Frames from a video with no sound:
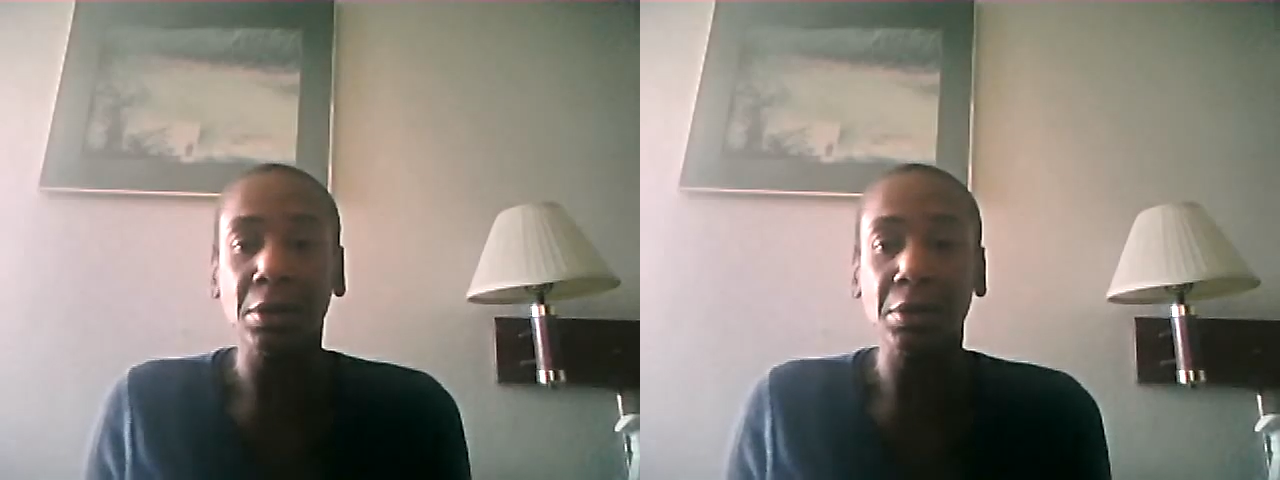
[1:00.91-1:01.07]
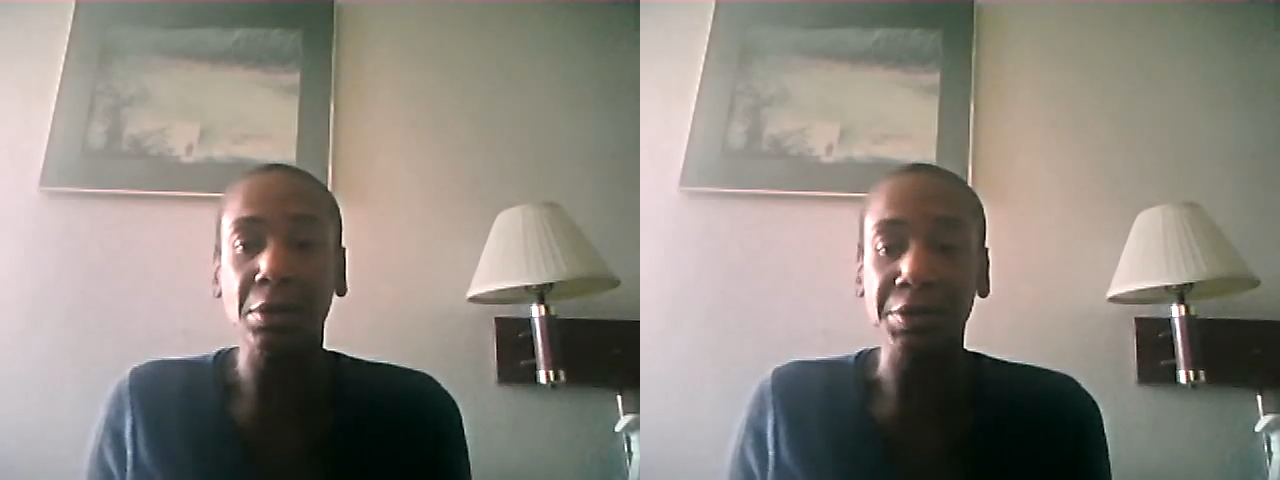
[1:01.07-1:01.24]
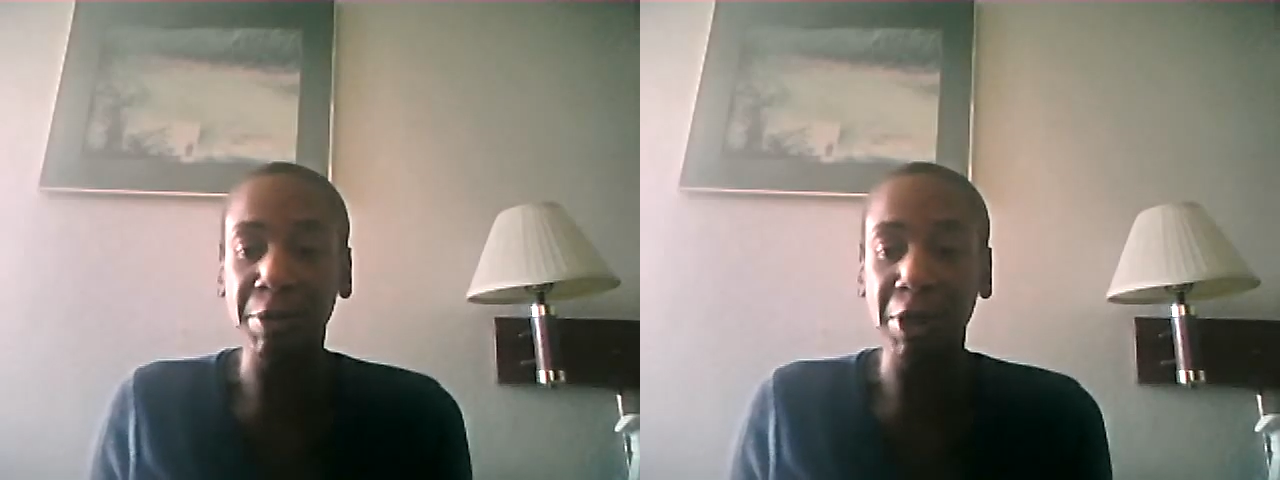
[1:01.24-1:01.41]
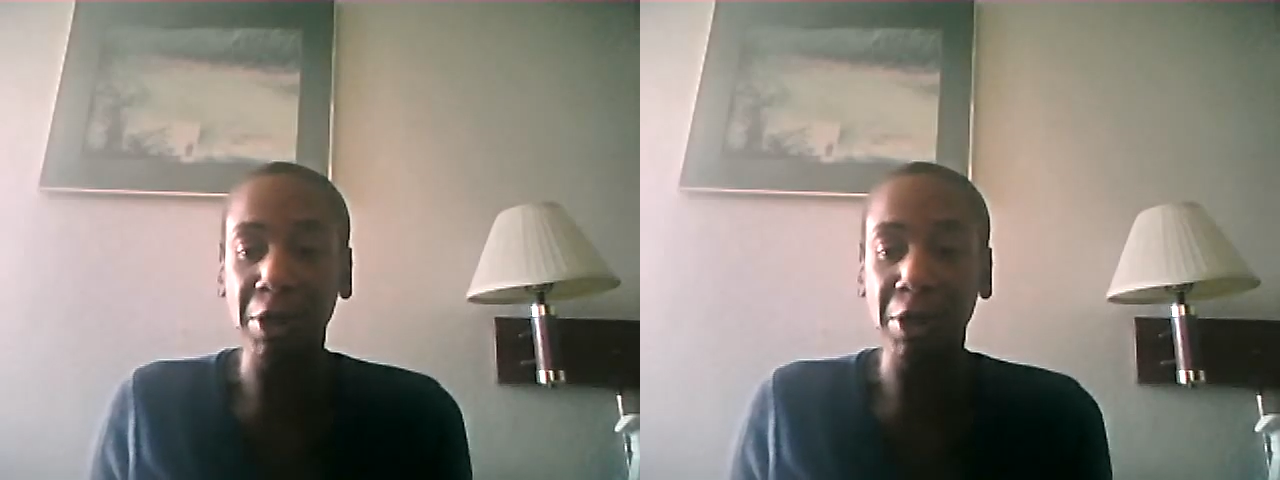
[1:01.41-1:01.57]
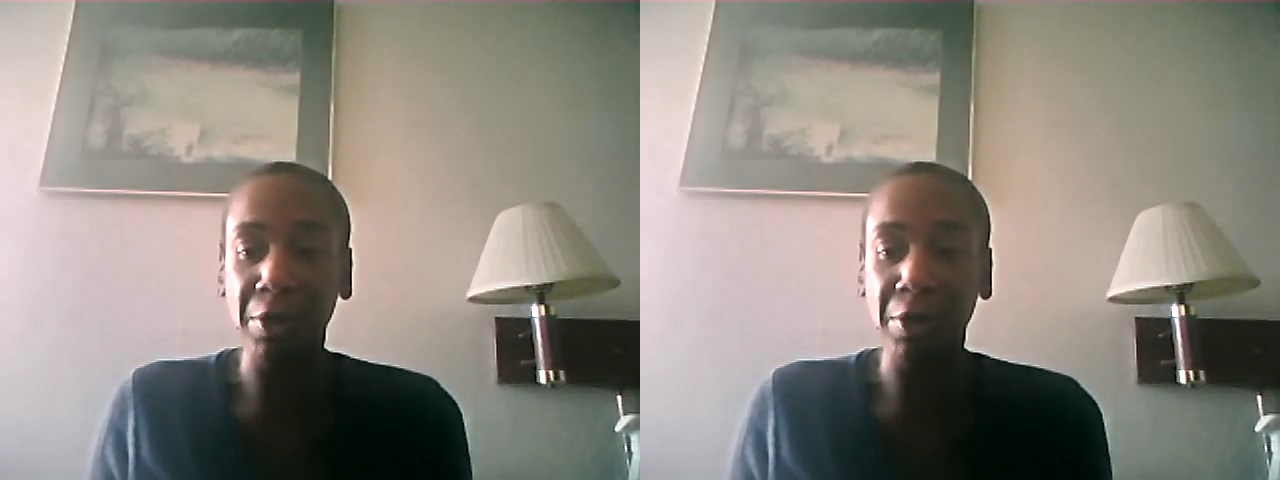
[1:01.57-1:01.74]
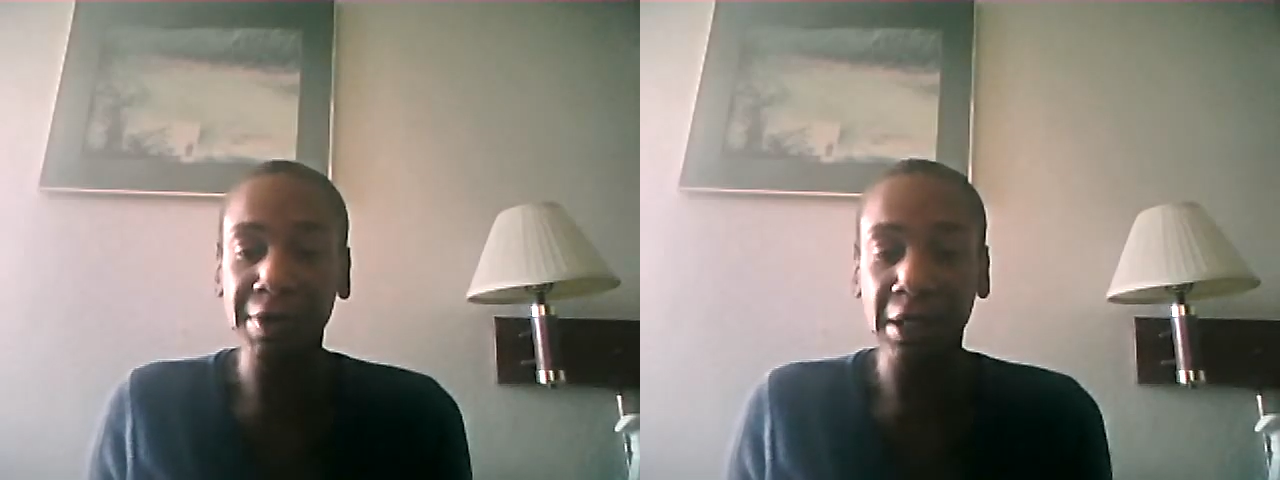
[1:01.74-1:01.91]

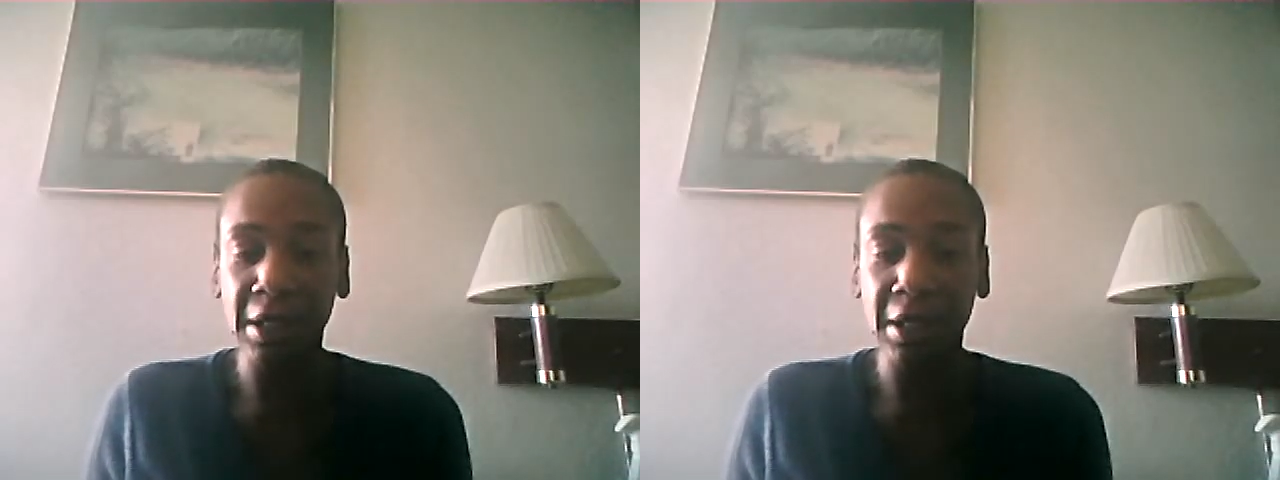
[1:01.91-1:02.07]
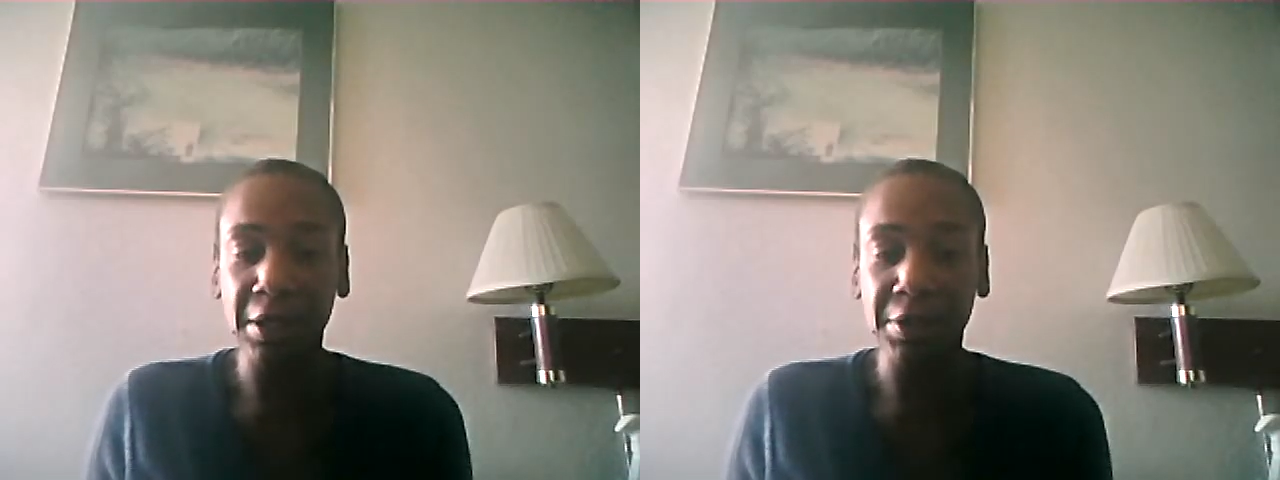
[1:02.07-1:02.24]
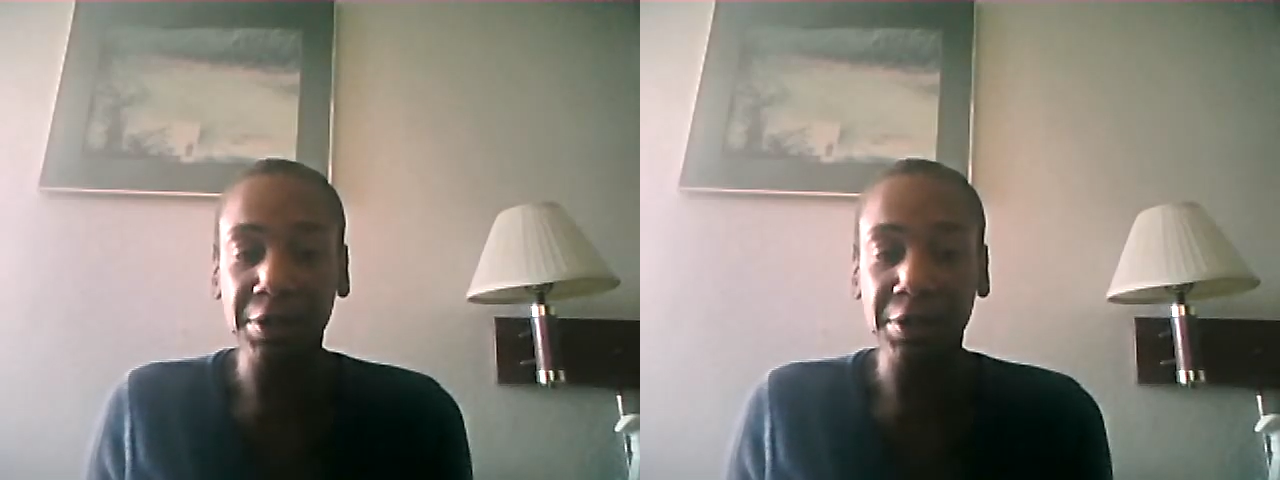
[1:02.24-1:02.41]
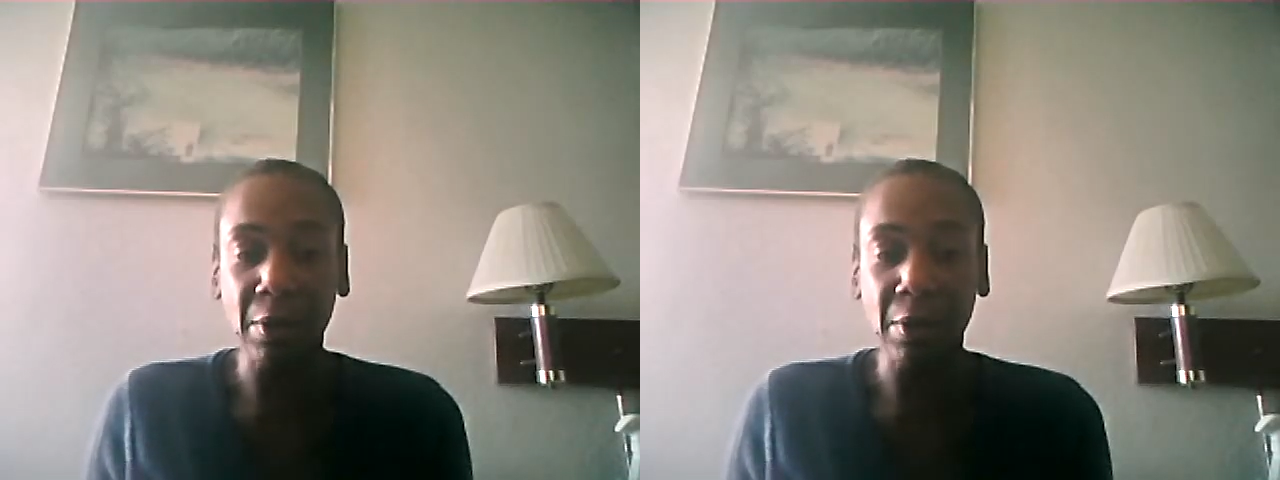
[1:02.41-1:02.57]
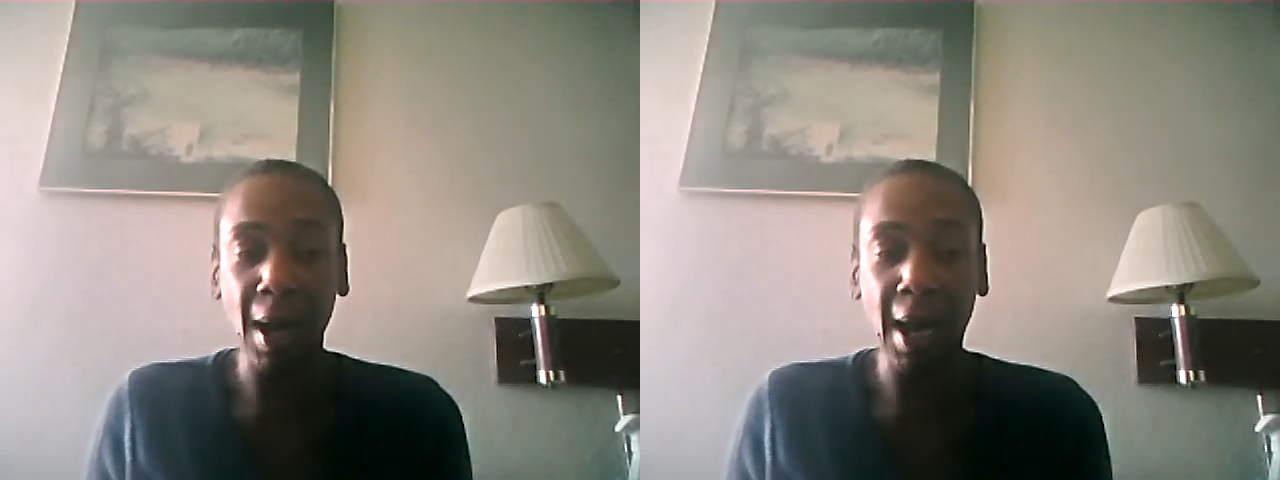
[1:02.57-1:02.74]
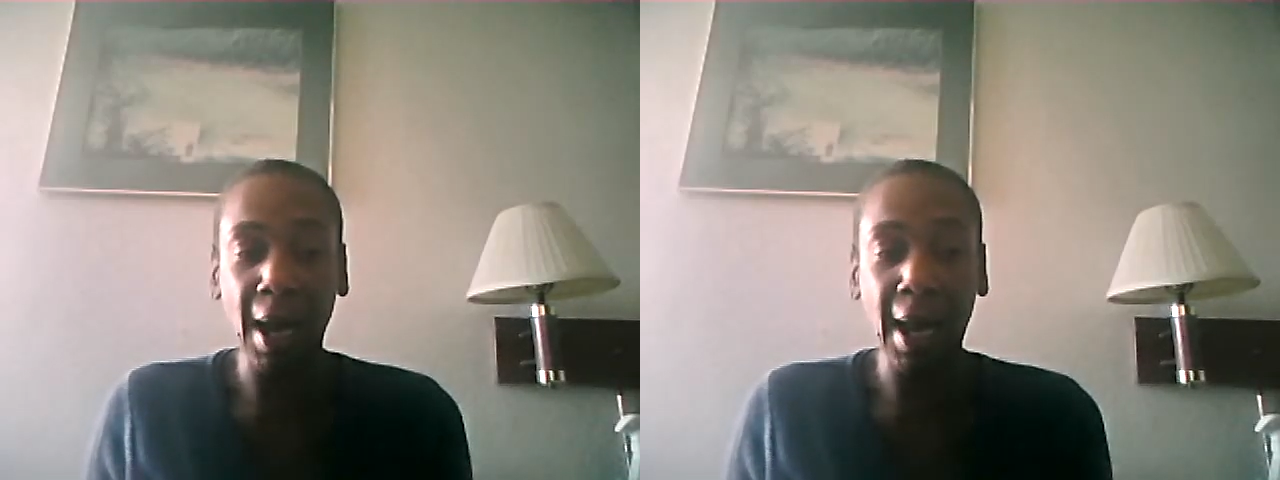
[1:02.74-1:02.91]
conspiracy against my
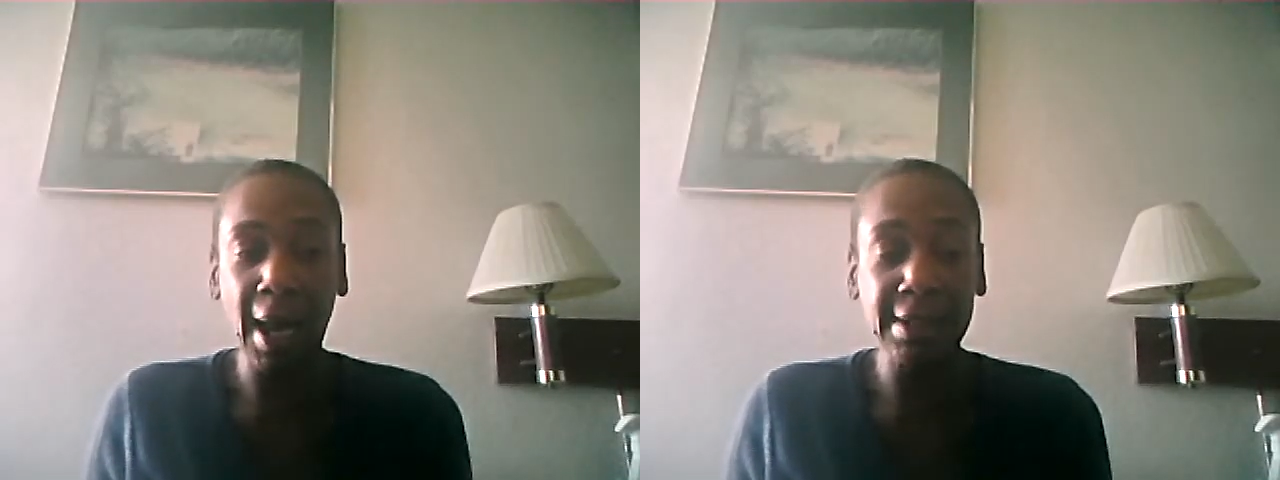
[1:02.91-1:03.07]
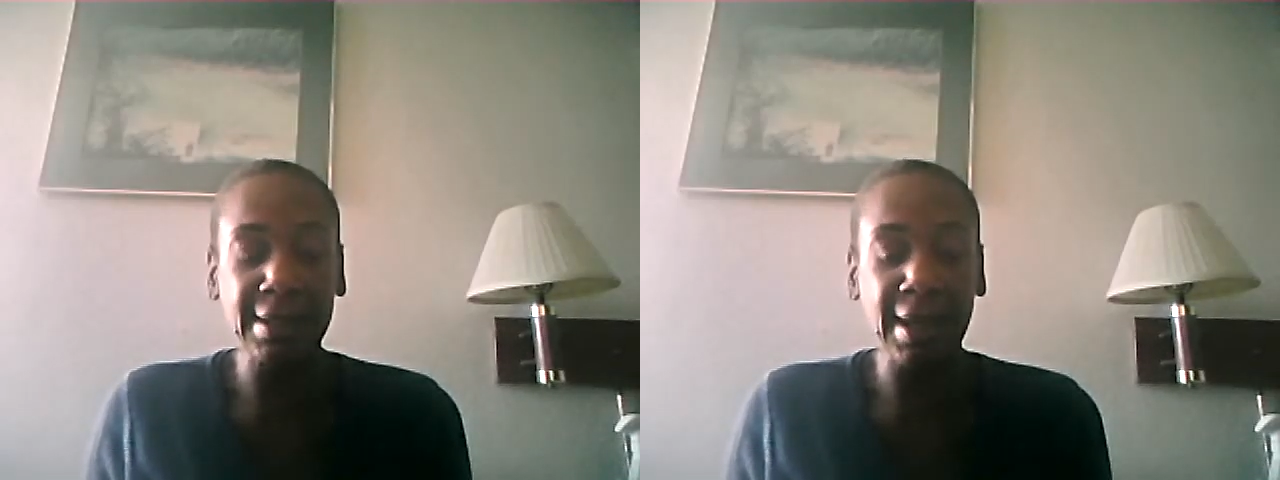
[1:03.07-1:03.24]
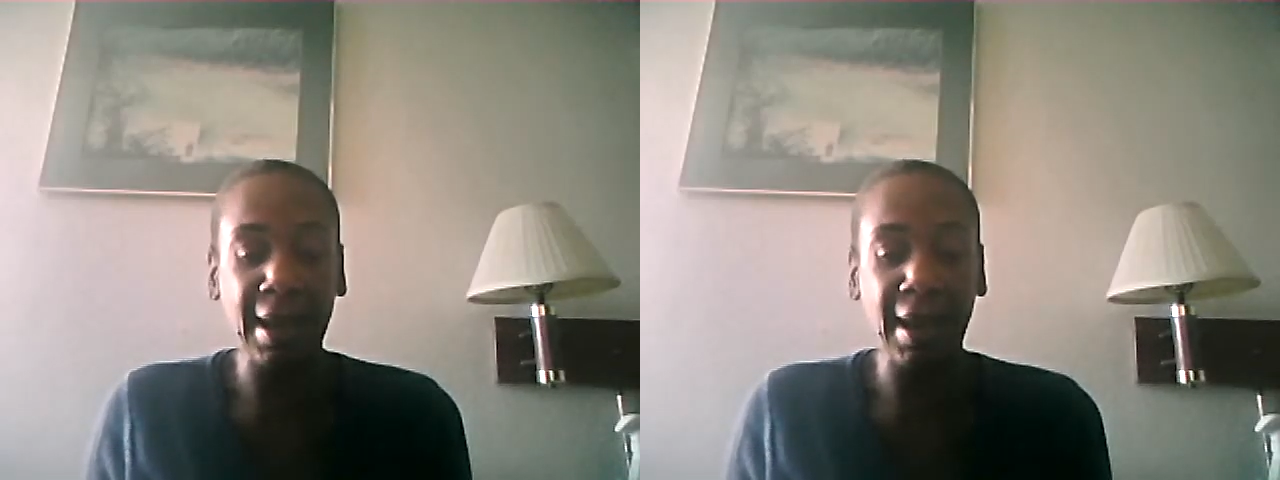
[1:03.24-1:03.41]
rights,